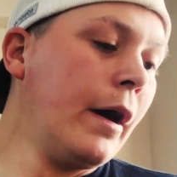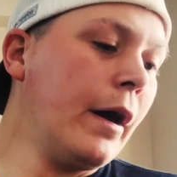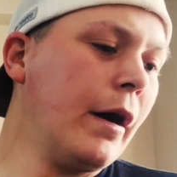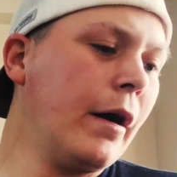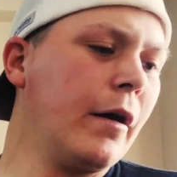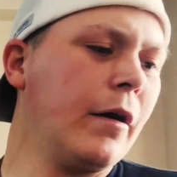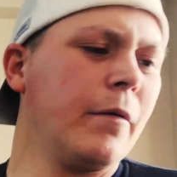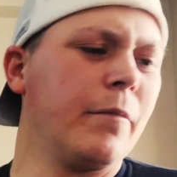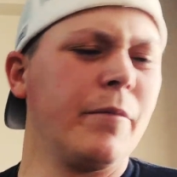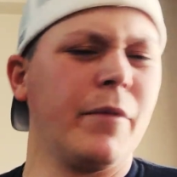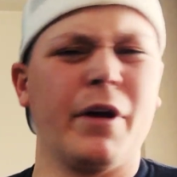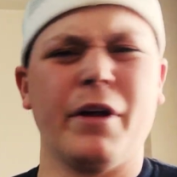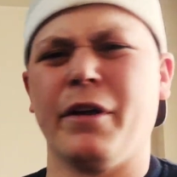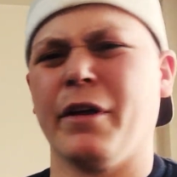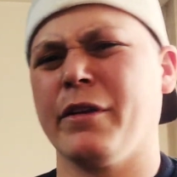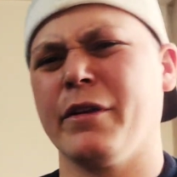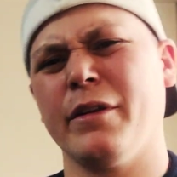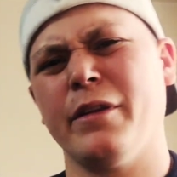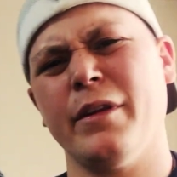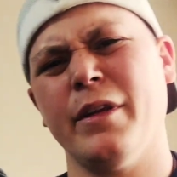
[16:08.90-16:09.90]

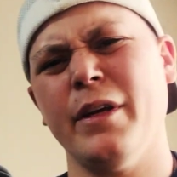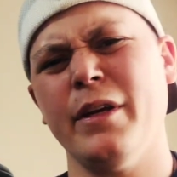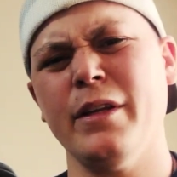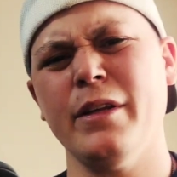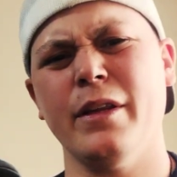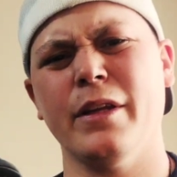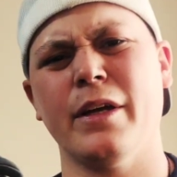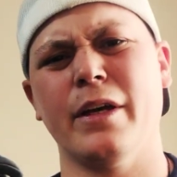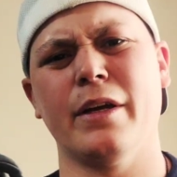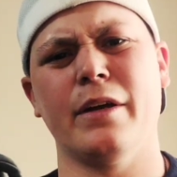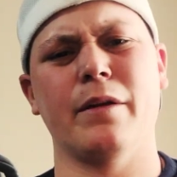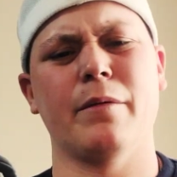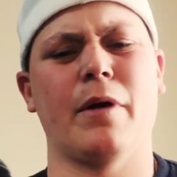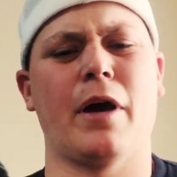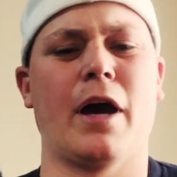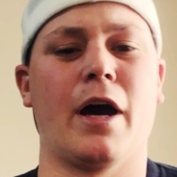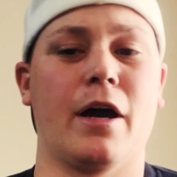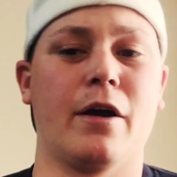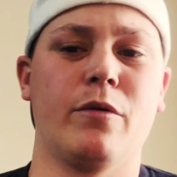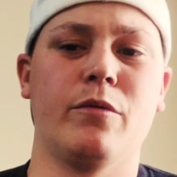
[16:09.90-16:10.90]
Another thing that
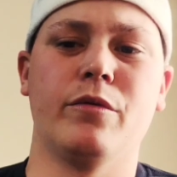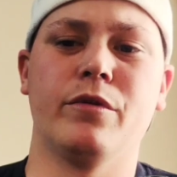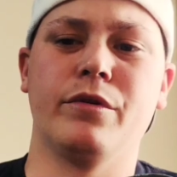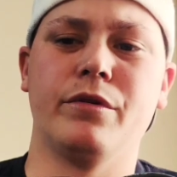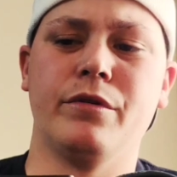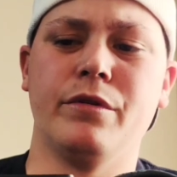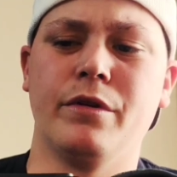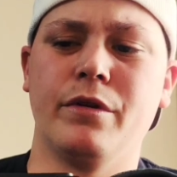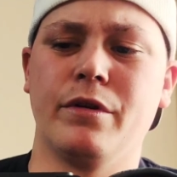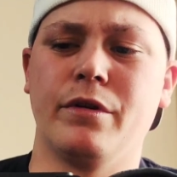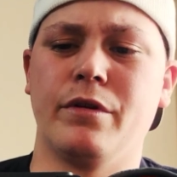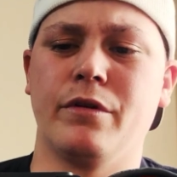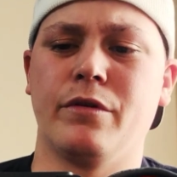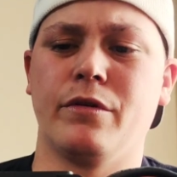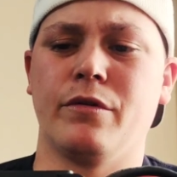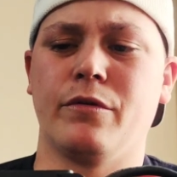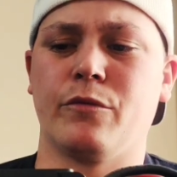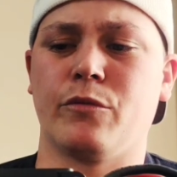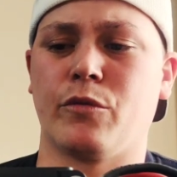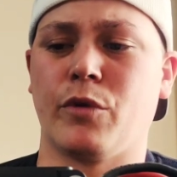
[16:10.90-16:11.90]
I would
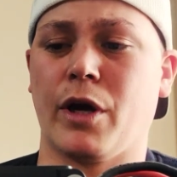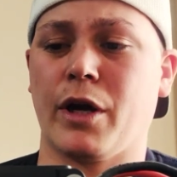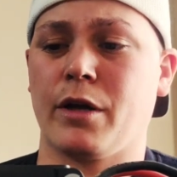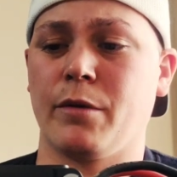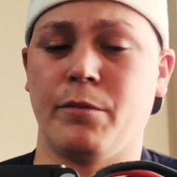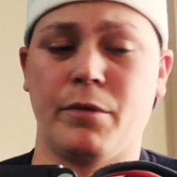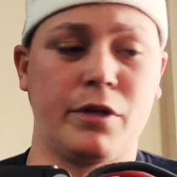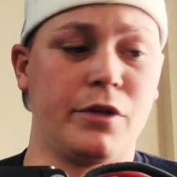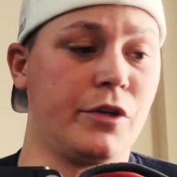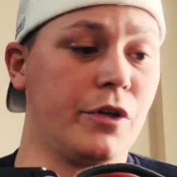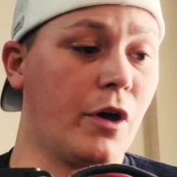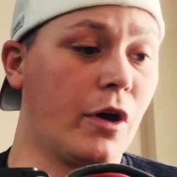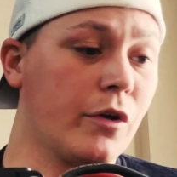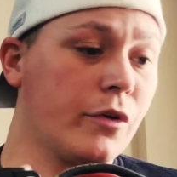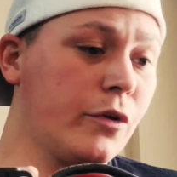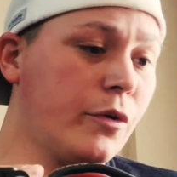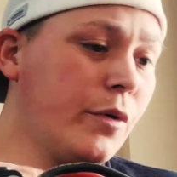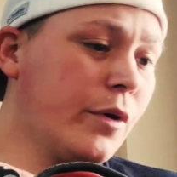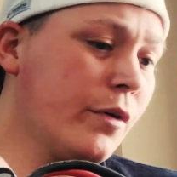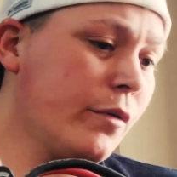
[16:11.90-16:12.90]
recommend y'all
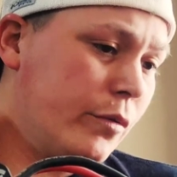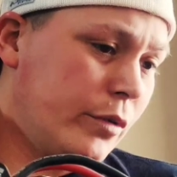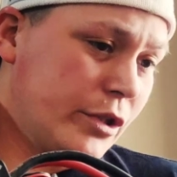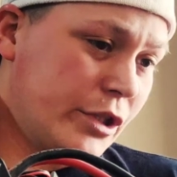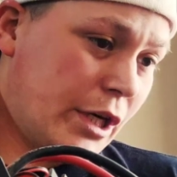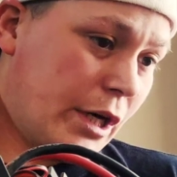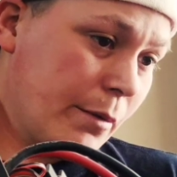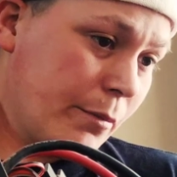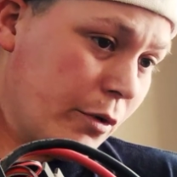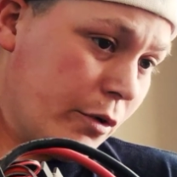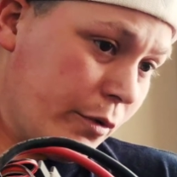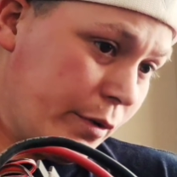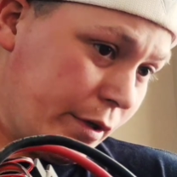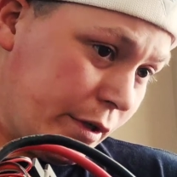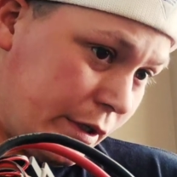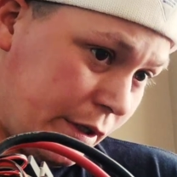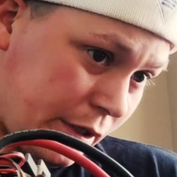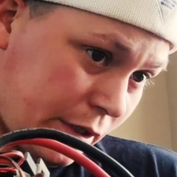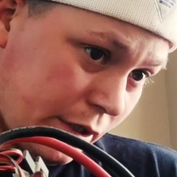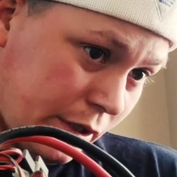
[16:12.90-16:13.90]
doing, which I'm going
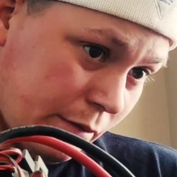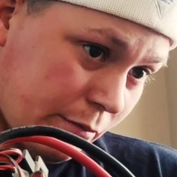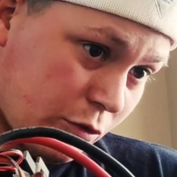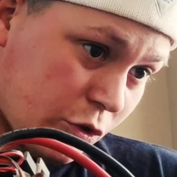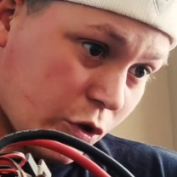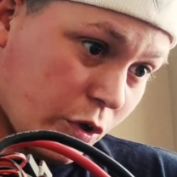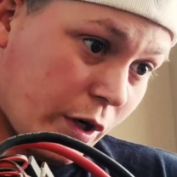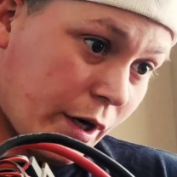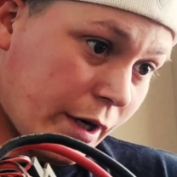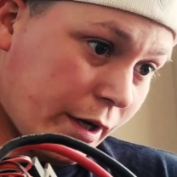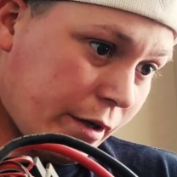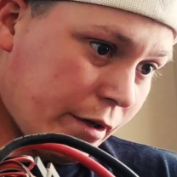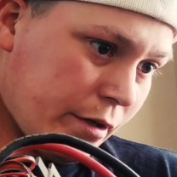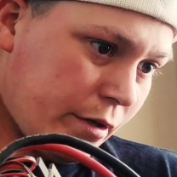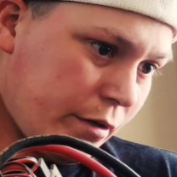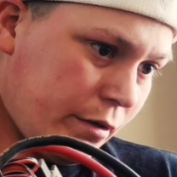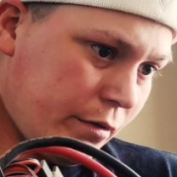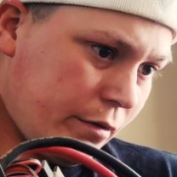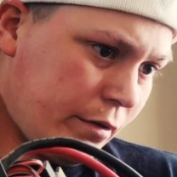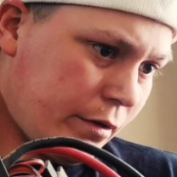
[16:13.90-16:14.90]
to end up trying to
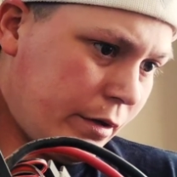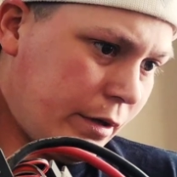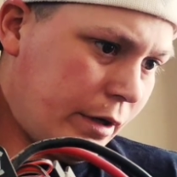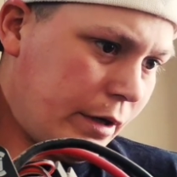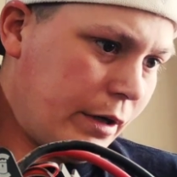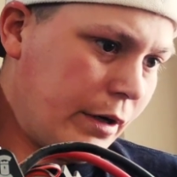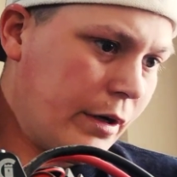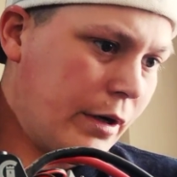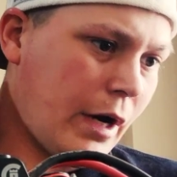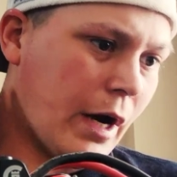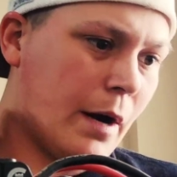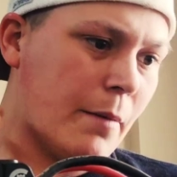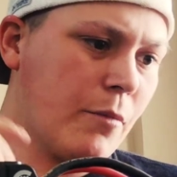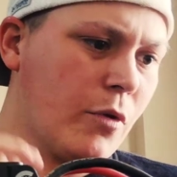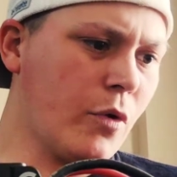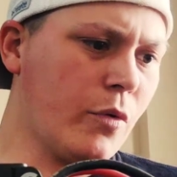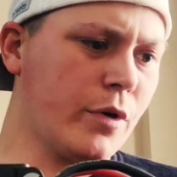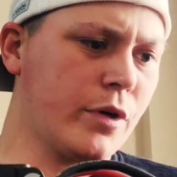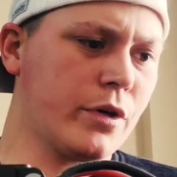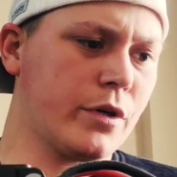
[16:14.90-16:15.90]
do, I'm
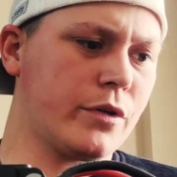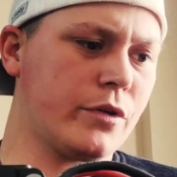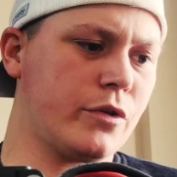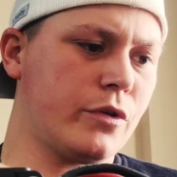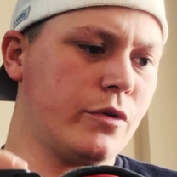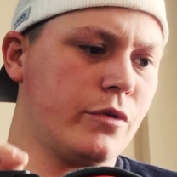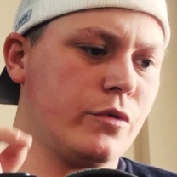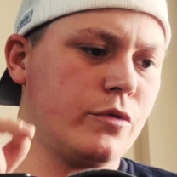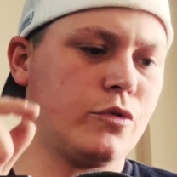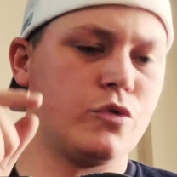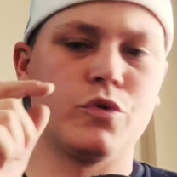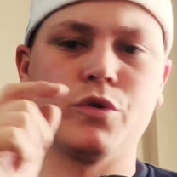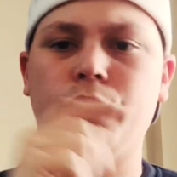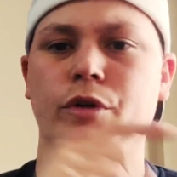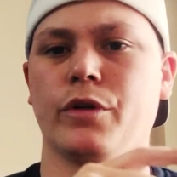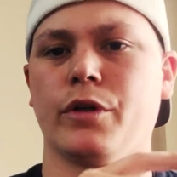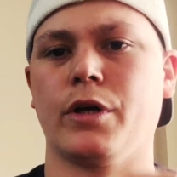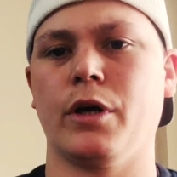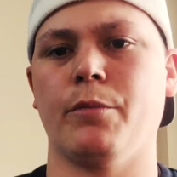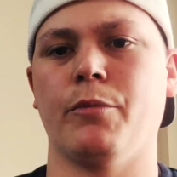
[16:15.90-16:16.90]
going to
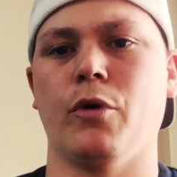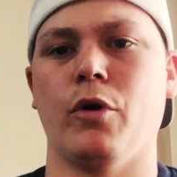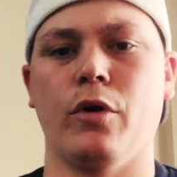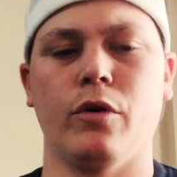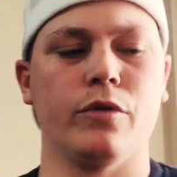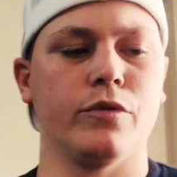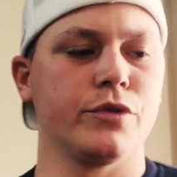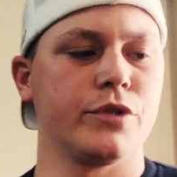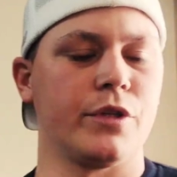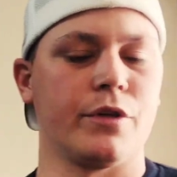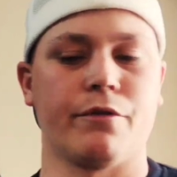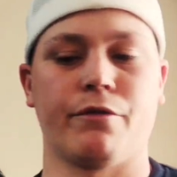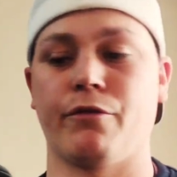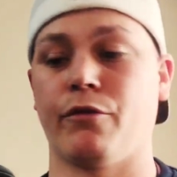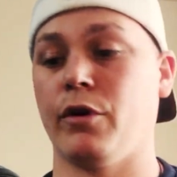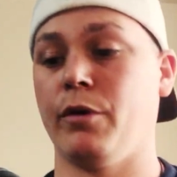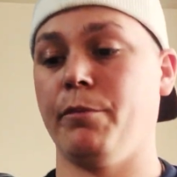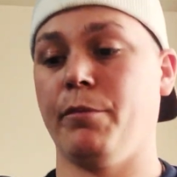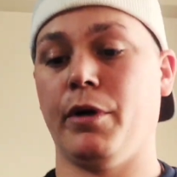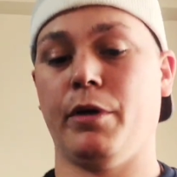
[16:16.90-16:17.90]
drill a couple holes in the
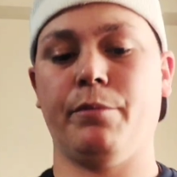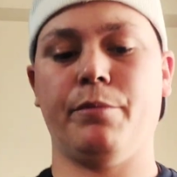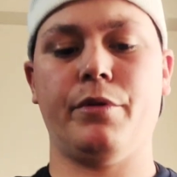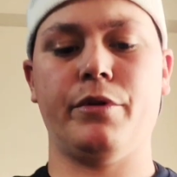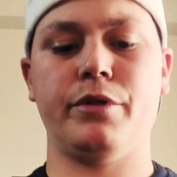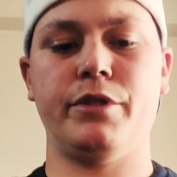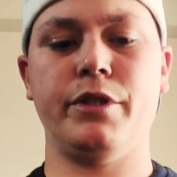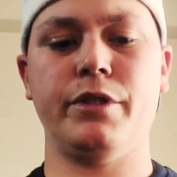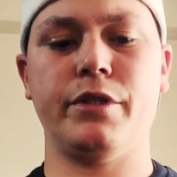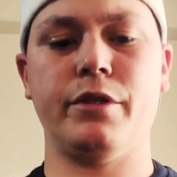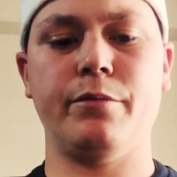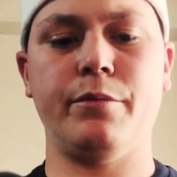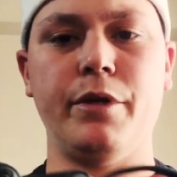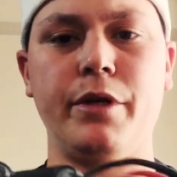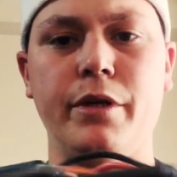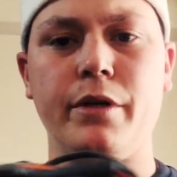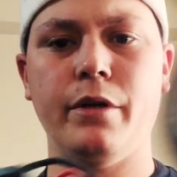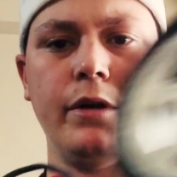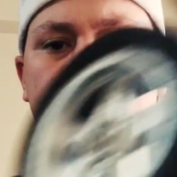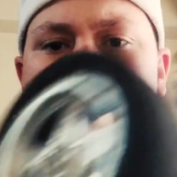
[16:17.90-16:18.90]
front bumper system
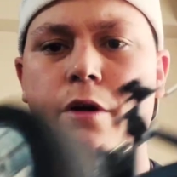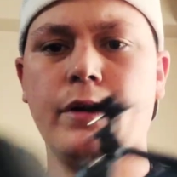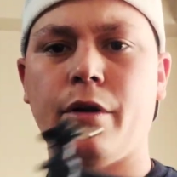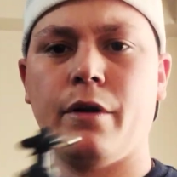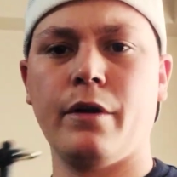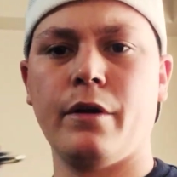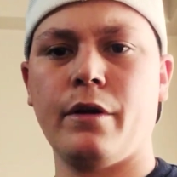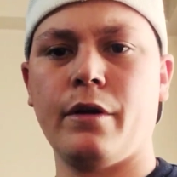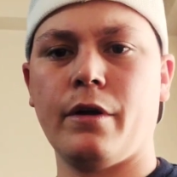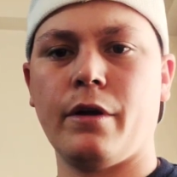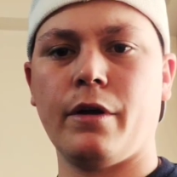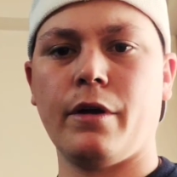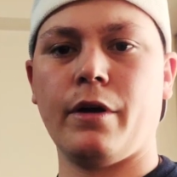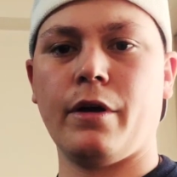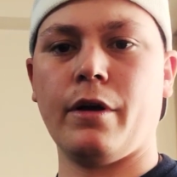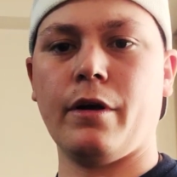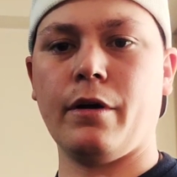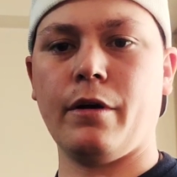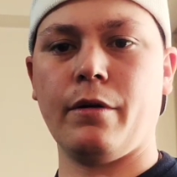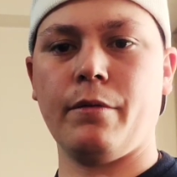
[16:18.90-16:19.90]
here,
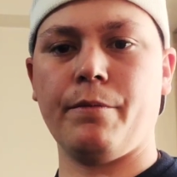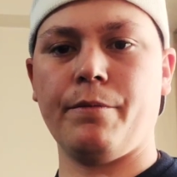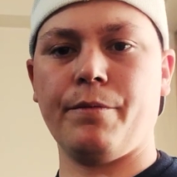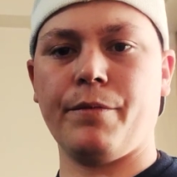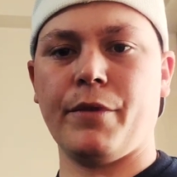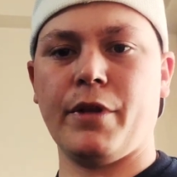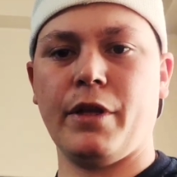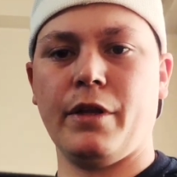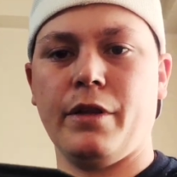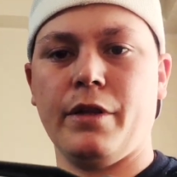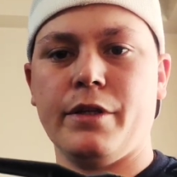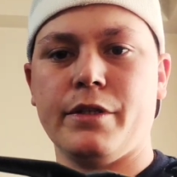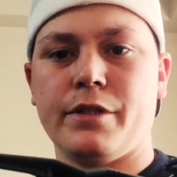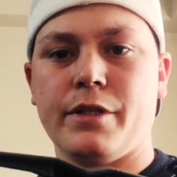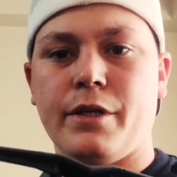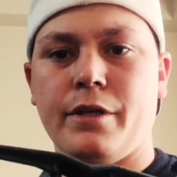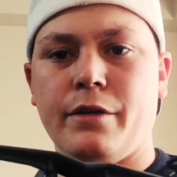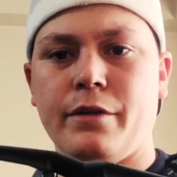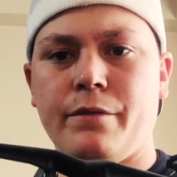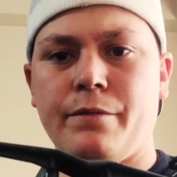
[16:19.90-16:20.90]
in this
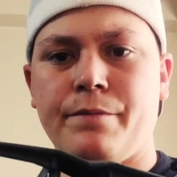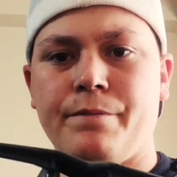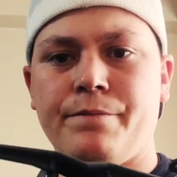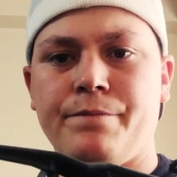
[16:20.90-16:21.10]
here.